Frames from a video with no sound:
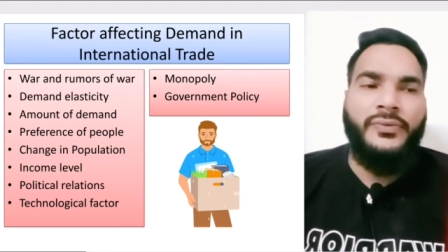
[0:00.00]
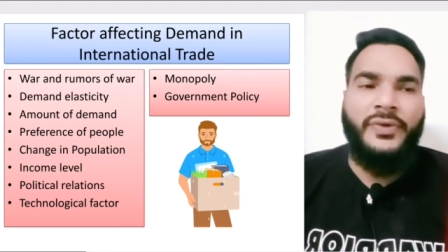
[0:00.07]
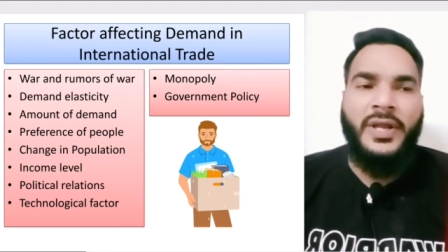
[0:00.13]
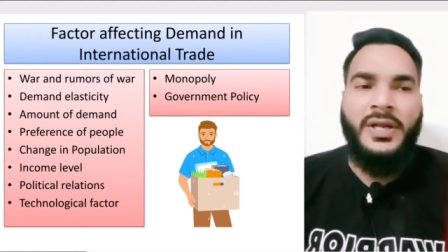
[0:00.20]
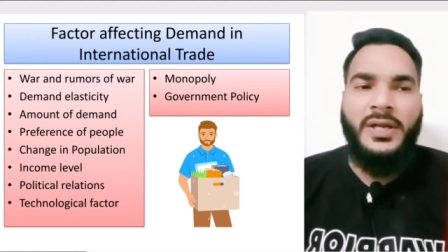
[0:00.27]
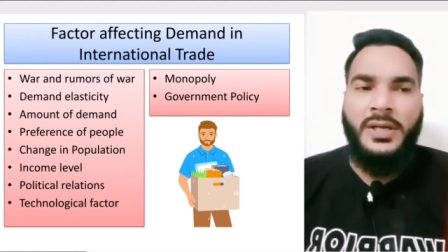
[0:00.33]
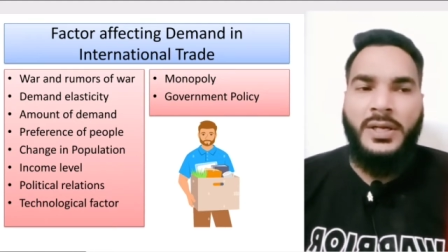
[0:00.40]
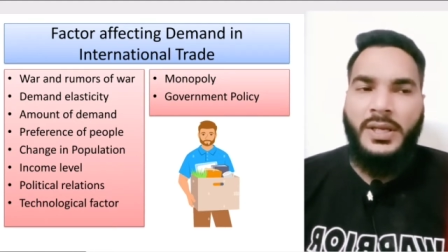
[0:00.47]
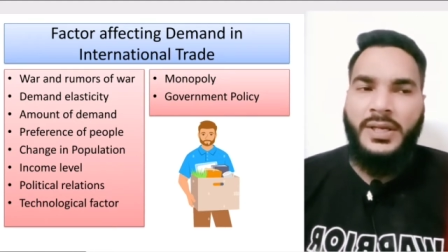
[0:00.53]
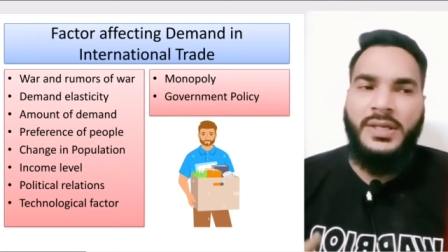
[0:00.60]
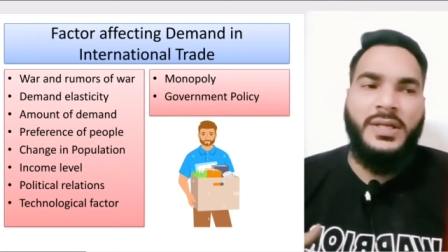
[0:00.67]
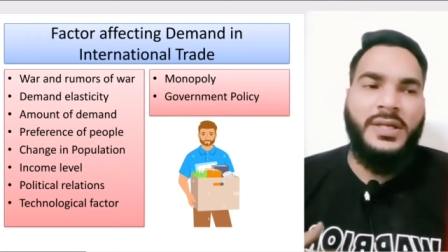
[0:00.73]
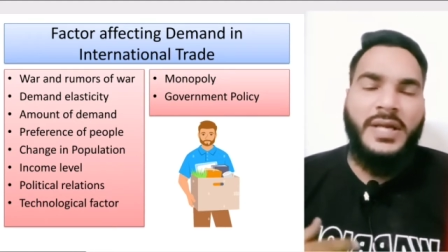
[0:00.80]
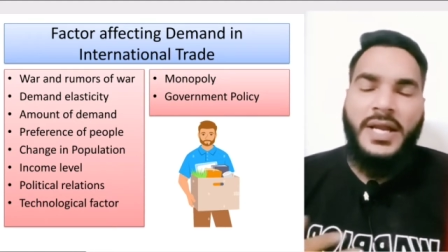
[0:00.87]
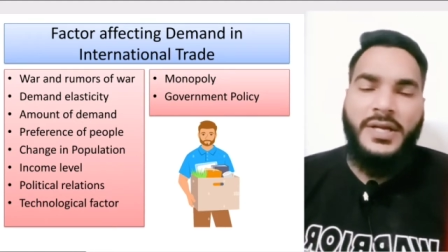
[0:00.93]
when
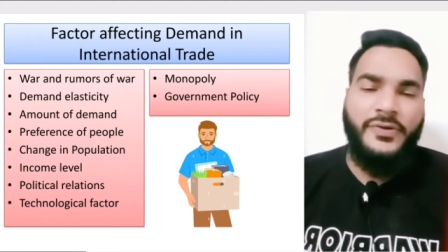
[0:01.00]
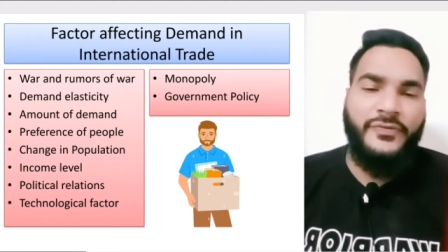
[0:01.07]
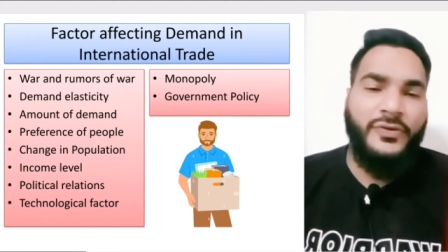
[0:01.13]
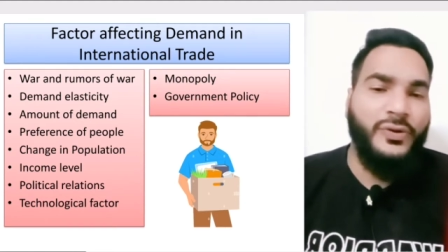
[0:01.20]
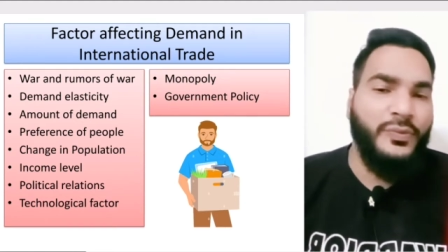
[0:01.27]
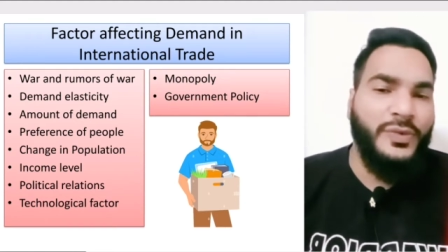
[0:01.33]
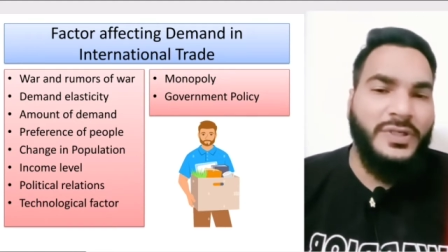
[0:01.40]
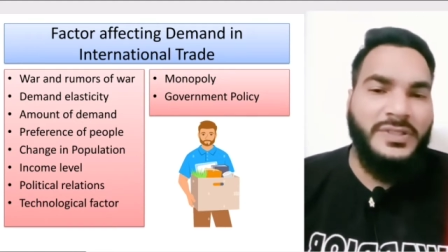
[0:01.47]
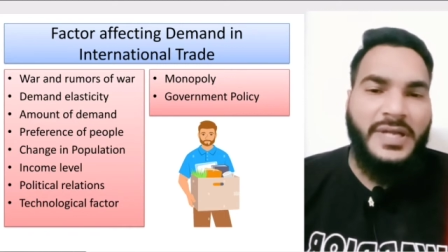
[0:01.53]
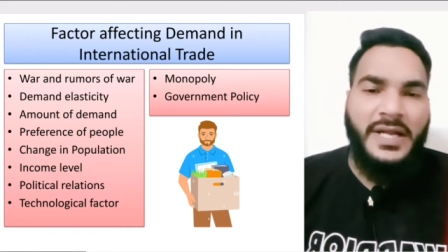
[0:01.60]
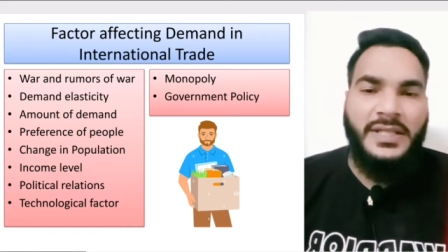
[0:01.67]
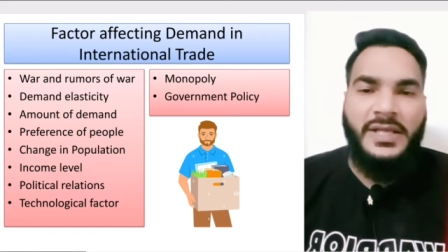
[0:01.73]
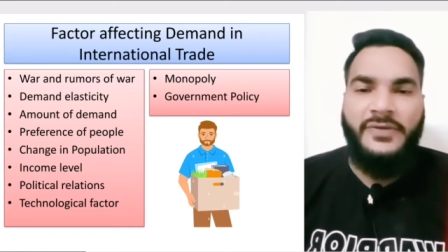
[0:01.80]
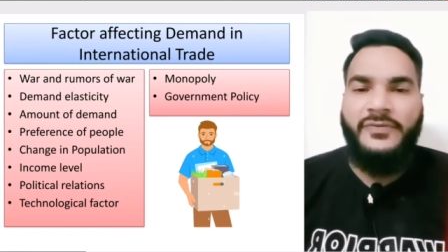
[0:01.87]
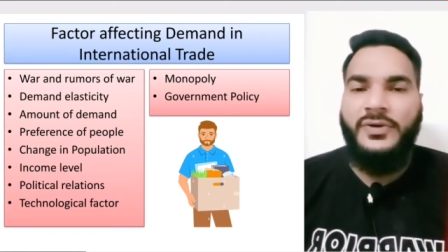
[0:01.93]
any kind of rumors are
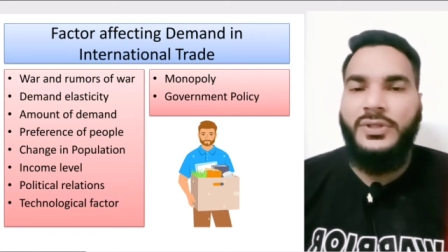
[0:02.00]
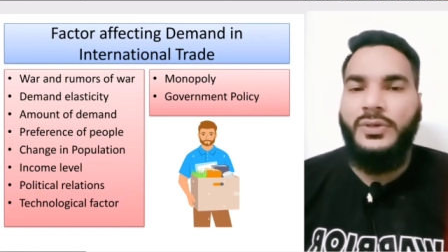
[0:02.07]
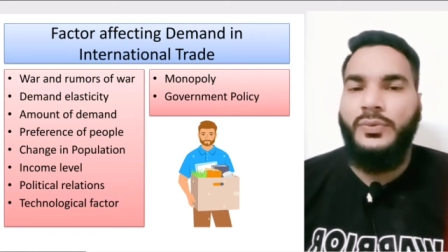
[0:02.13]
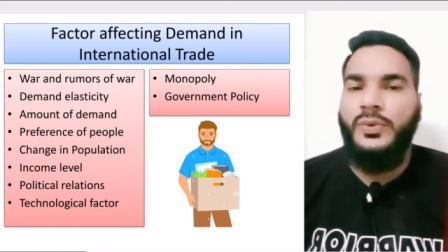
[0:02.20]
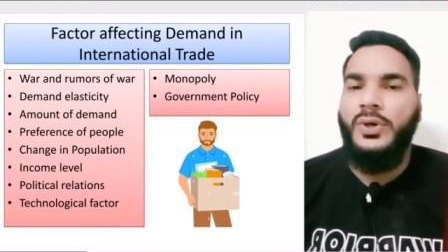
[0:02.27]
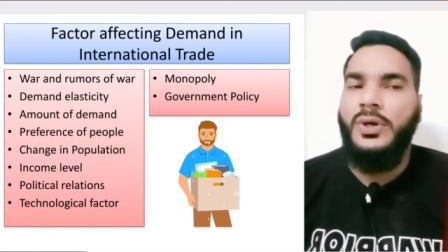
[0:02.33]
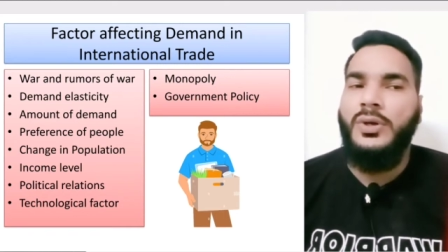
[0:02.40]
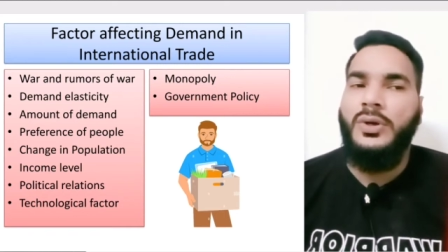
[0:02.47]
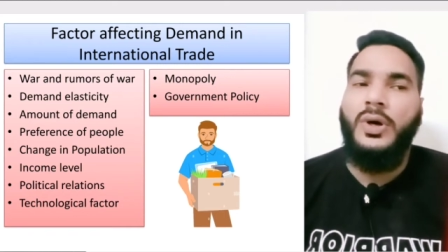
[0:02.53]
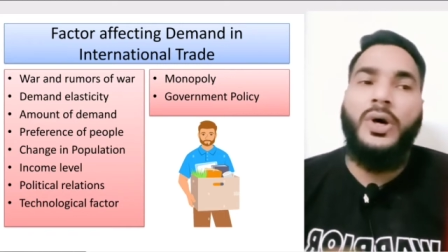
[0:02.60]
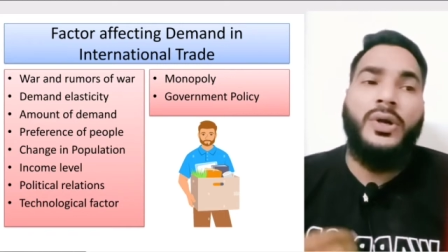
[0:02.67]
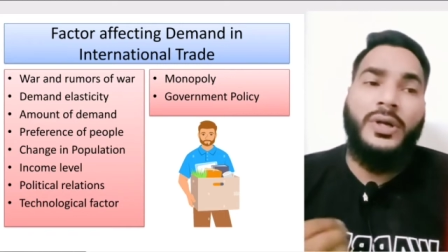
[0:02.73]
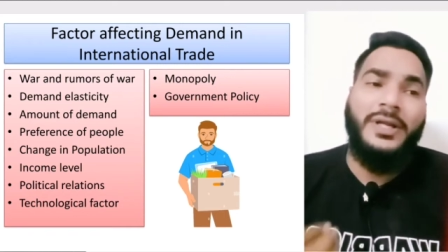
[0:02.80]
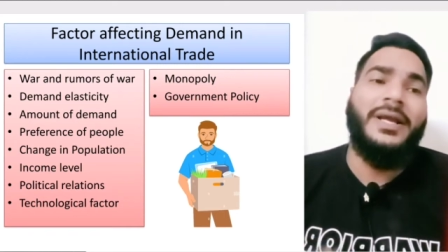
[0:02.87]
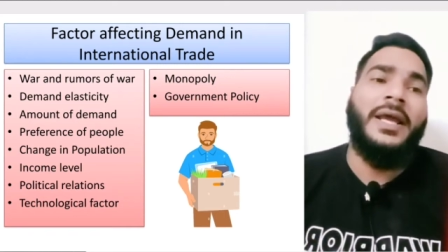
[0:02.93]
there for the war,
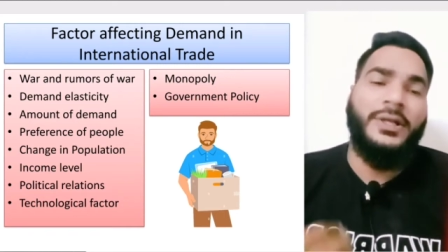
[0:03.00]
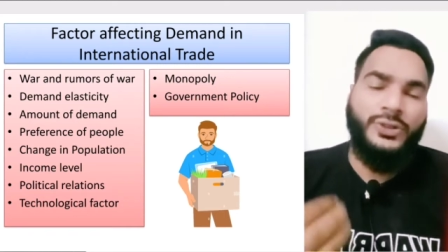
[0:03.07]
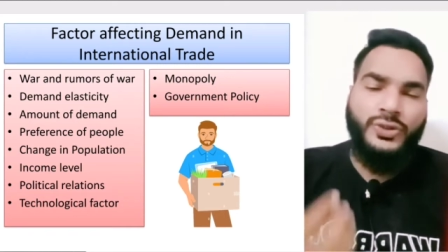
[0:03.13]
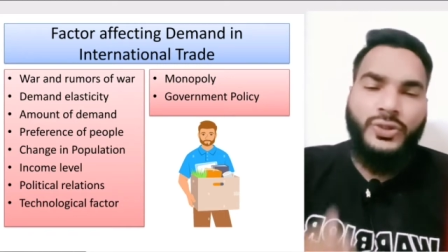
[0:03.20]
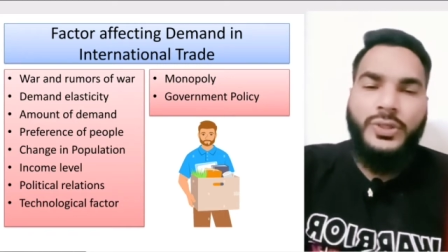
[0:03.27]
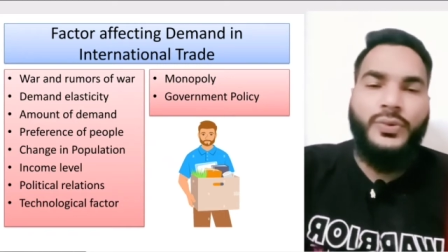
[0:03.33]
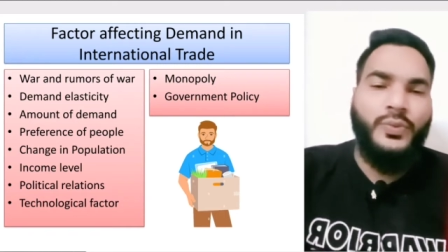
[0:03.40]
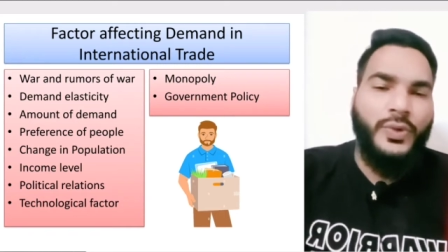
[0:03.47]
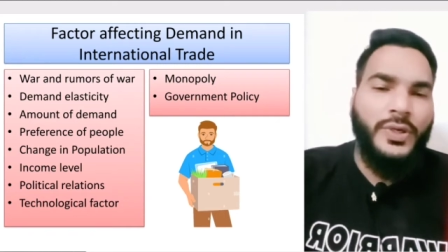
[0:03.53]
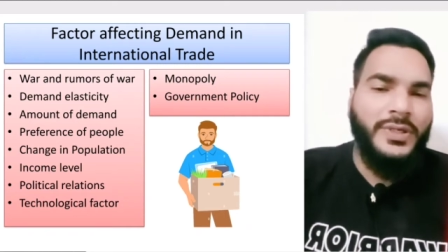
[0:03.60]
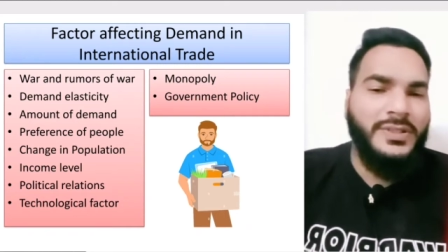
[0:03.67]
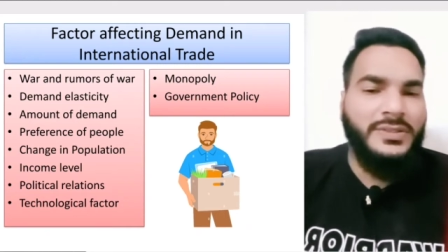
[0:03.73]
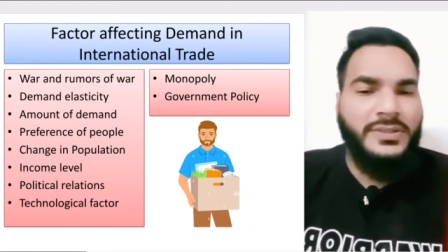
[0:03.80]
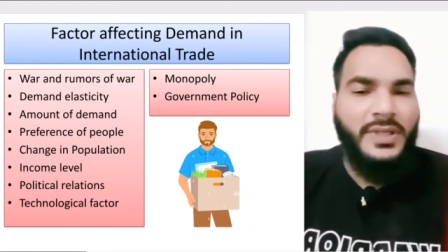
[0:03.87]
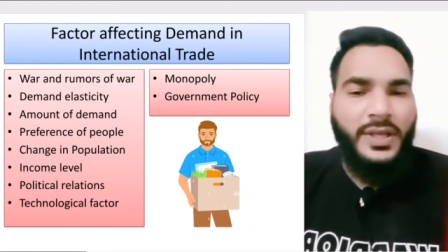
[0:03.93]
or actually war
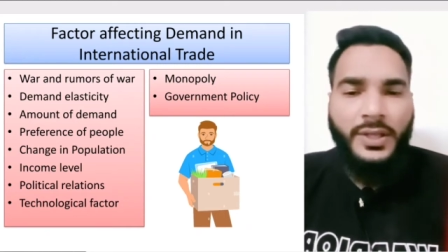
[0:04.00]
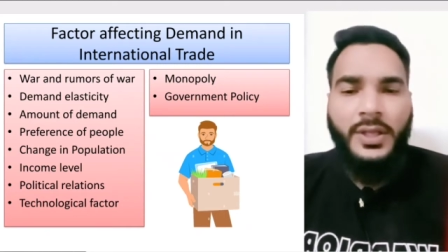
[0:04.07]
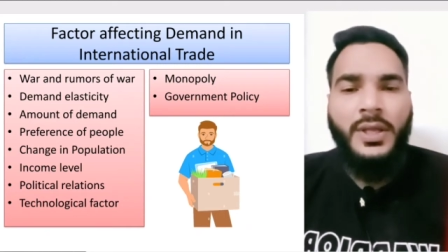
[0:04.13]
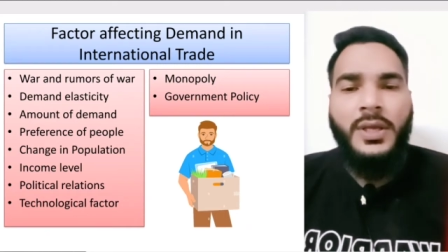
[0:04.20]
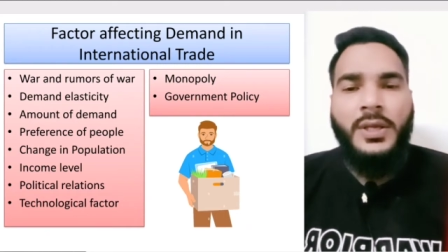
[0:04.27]
is there,